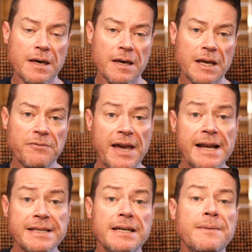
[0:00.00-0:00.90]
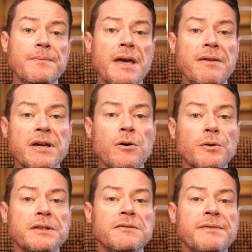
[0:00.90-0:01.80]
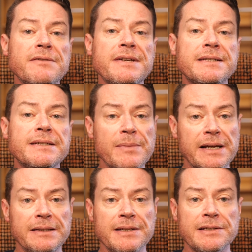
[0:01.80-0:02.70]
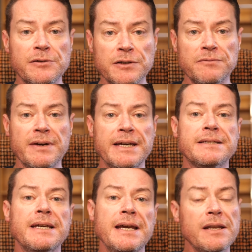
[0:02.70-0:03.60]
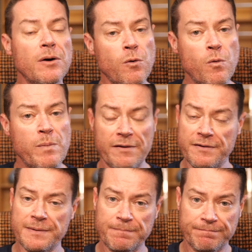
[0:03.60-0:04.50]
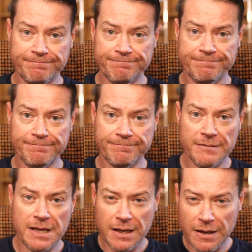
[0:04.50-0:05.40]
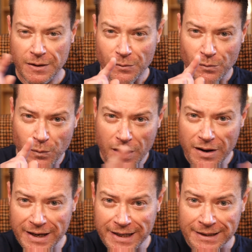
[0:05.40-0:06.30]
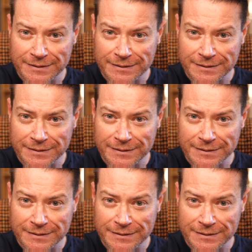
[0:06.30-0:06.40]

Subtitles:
In reality, they recorded very similar dissolution rates in all buffers. Why?